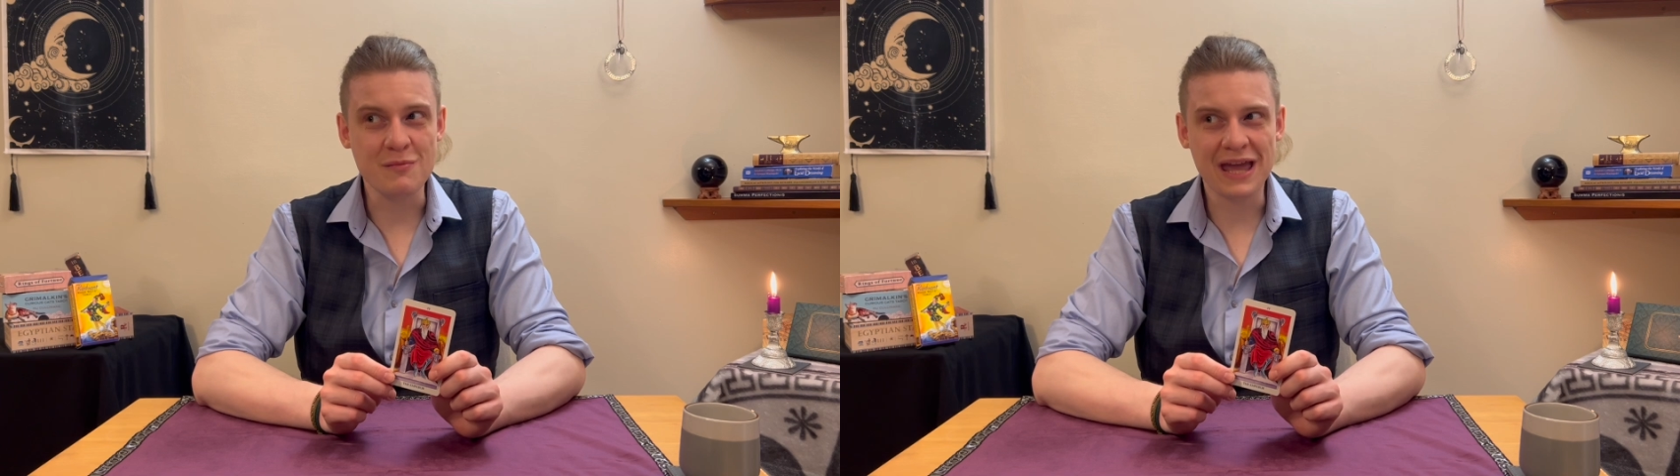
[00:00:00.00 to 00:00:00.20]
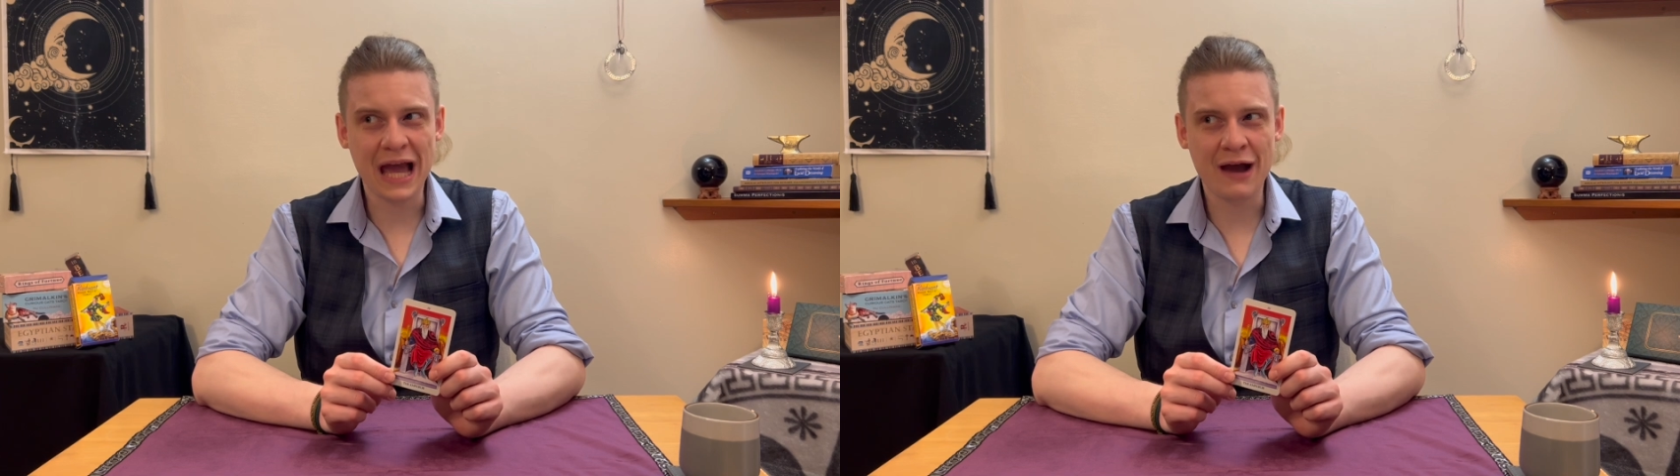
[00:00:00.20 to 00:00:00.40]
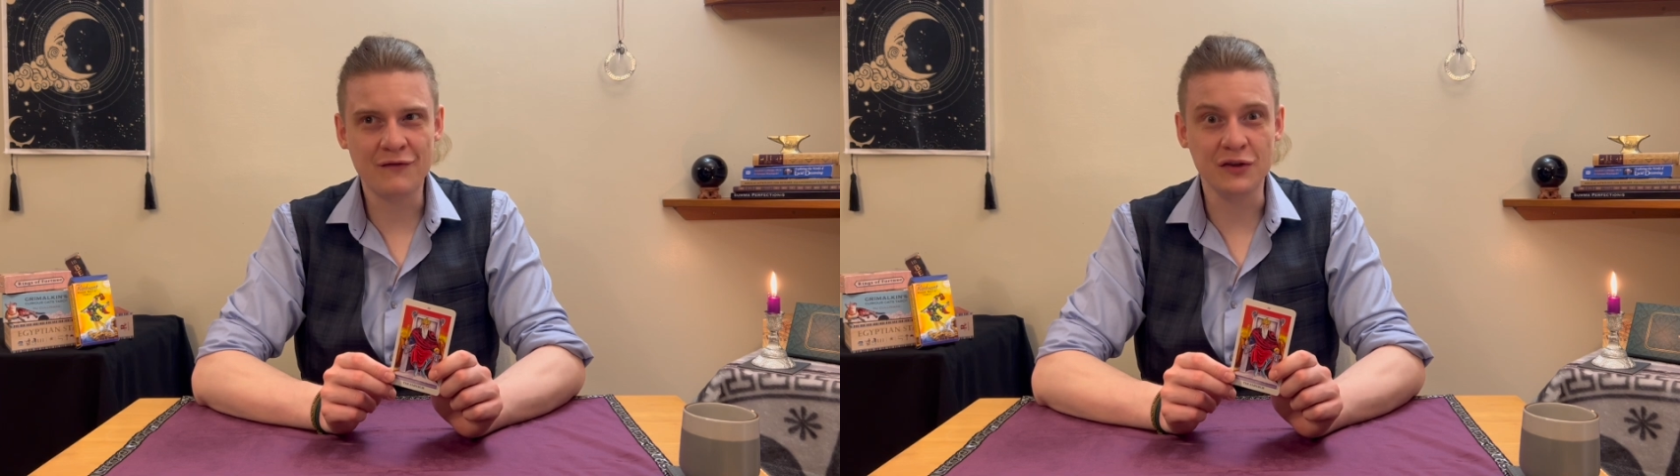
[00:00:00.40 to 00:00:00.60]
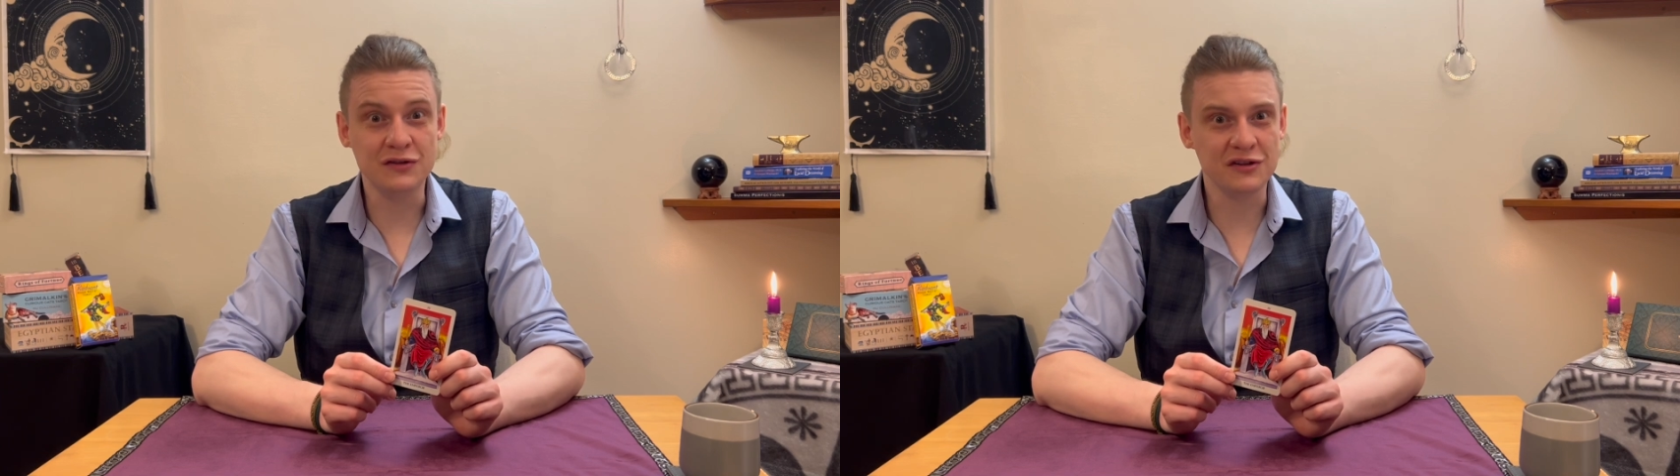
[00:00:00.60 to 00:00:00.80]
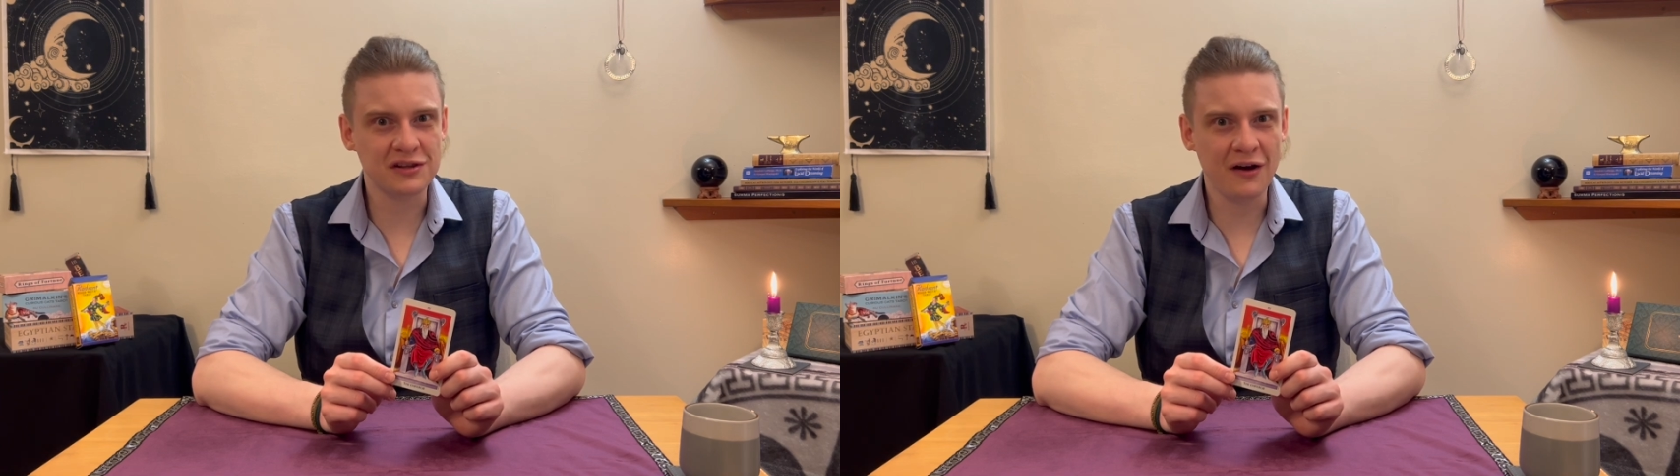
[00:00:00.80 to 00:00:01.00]
you may have
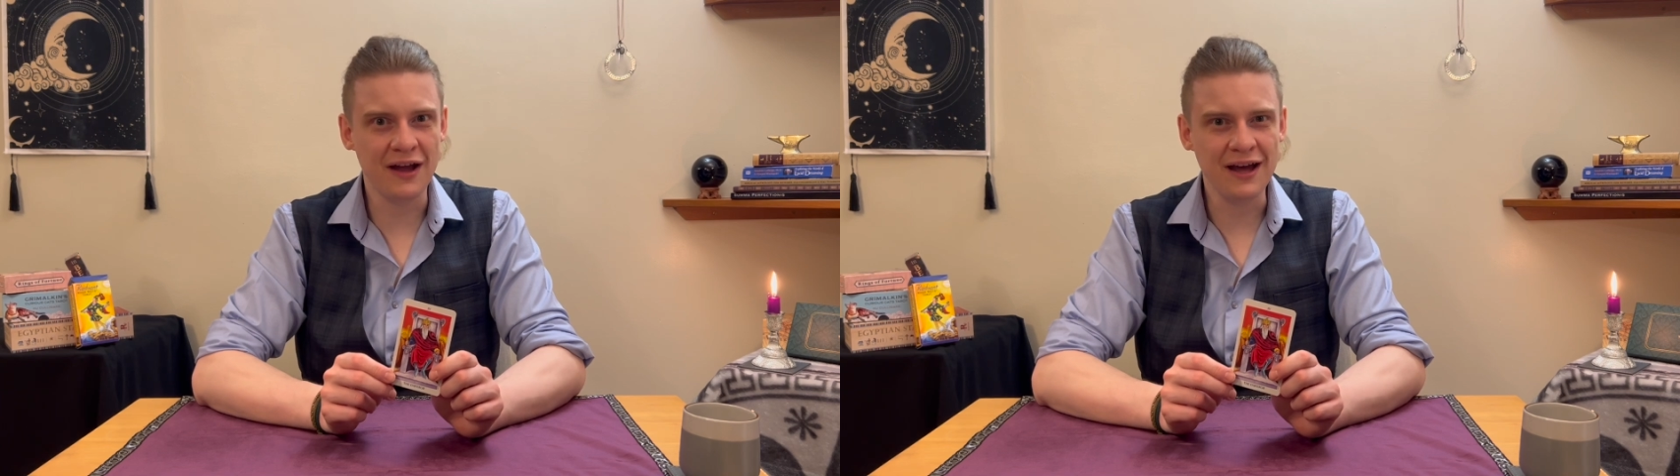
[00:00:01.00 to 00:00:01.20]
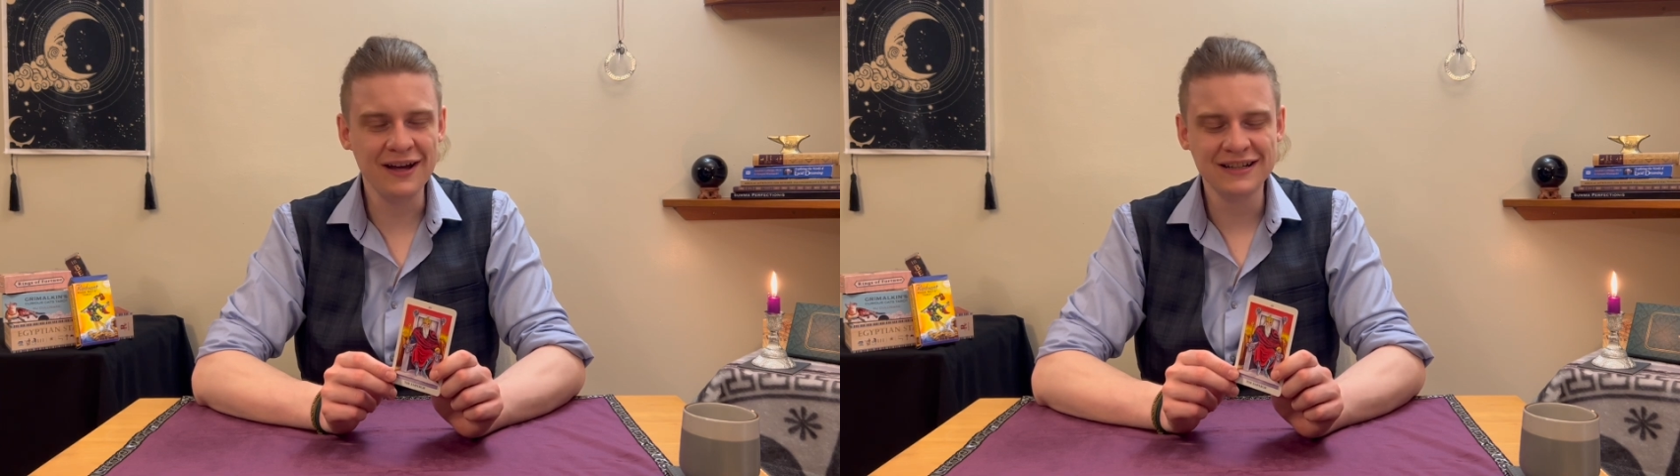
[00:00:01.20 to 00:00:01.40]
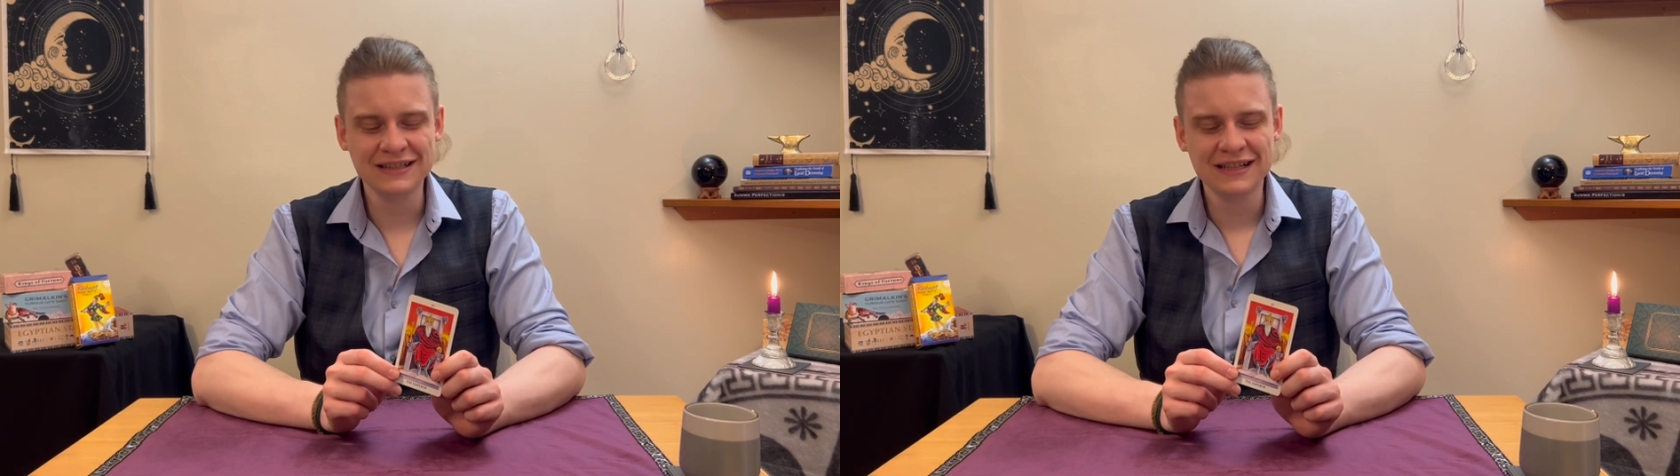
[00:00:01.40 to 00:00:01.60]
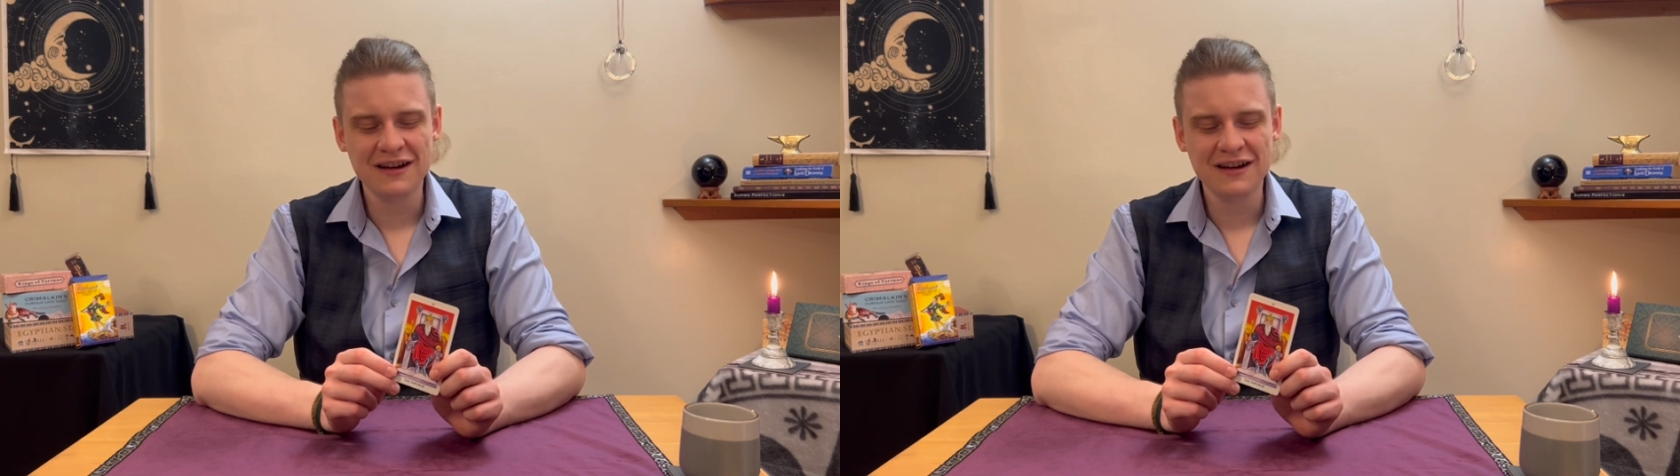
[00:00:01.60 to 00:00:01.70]
the desire